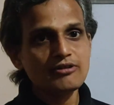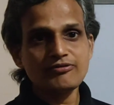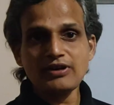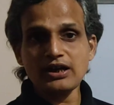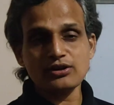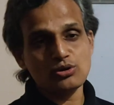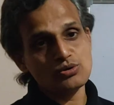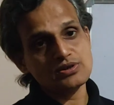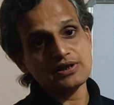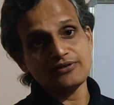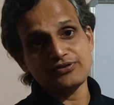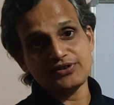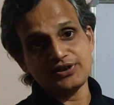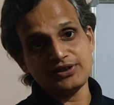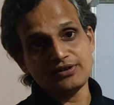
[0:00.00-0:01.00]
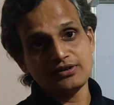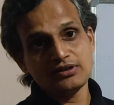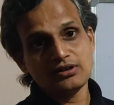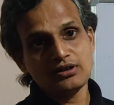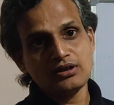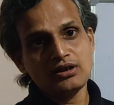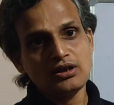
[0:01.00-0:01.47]
factor of safety.
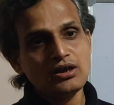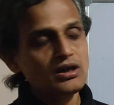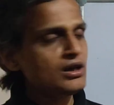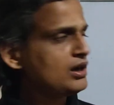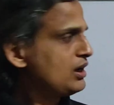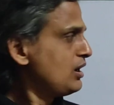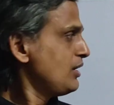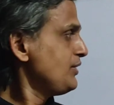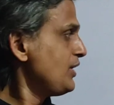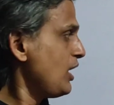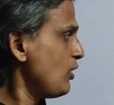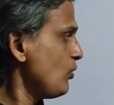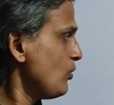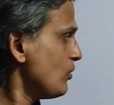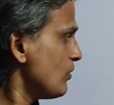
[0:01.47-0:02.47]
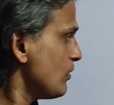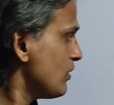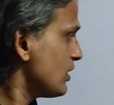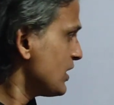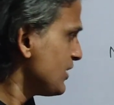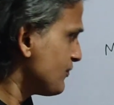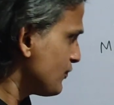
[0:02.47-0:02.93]
Now,
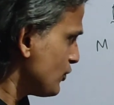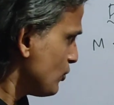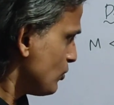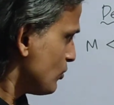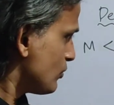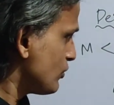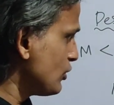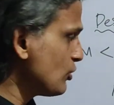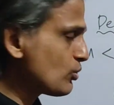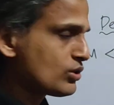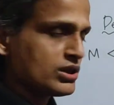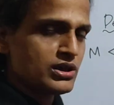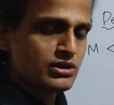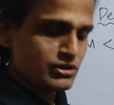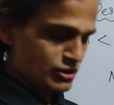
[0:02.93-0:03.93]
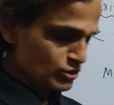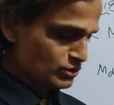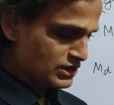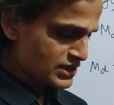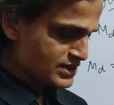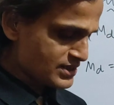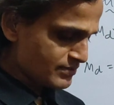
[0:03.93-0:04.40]
if you look to
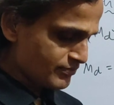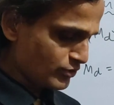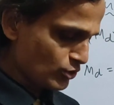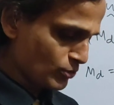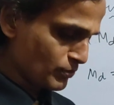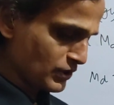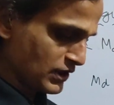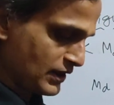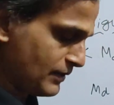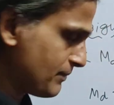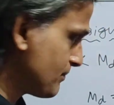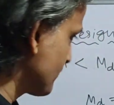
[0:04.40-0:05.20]
this formula,